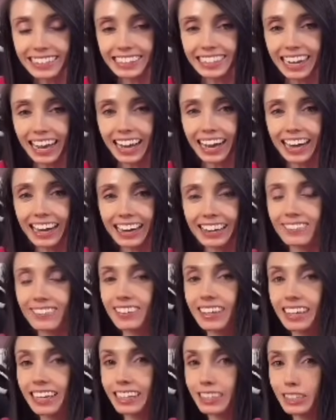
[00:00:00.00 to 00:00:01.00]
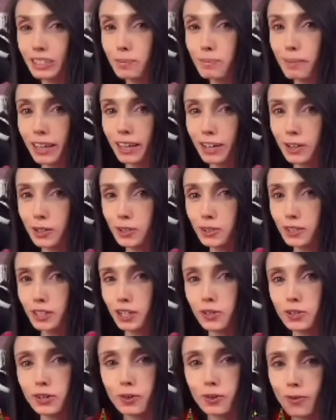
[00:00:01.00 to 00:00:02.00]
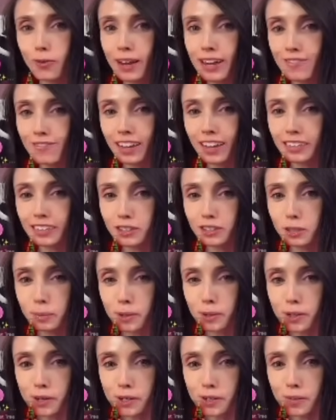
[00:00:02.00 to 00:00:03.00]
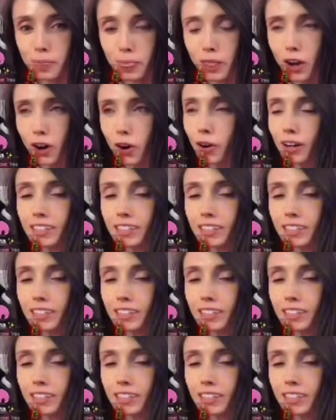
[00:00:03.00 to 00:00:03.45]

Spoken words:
in the chat. Tomatoes are a great vegetable.